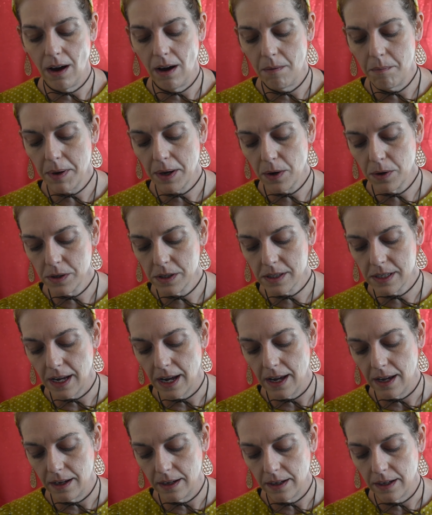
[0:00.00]
because
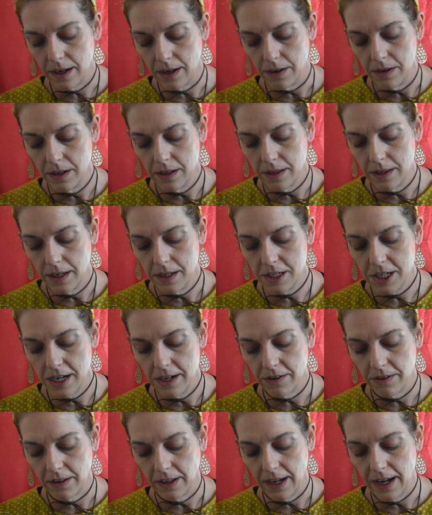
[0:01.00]
they, you know, they
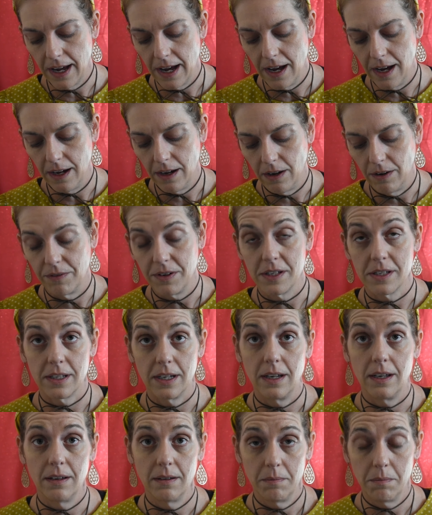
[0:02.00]
generally are
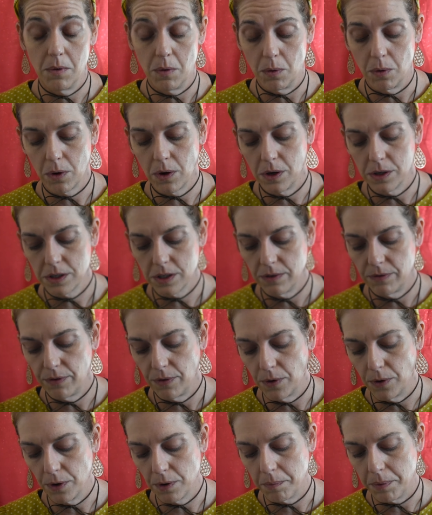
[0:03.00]
obviously more cost
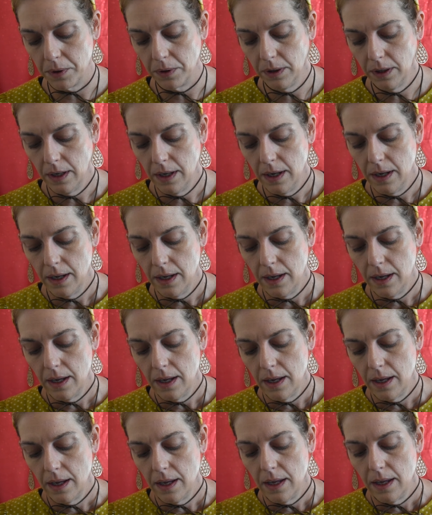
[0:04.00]
affordable,
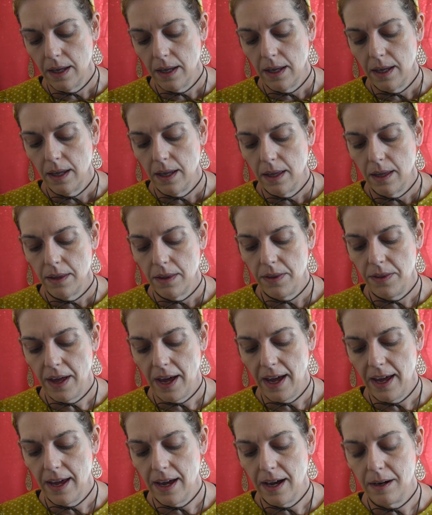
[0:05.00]

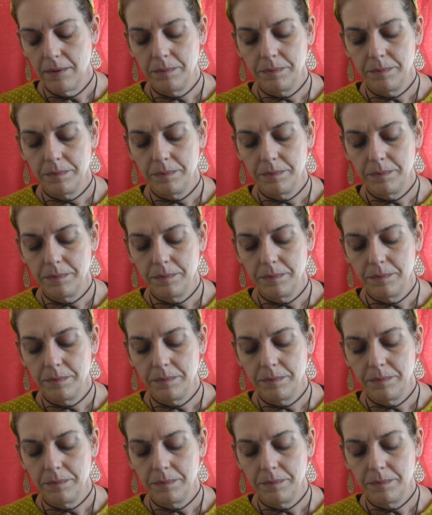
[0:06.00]
they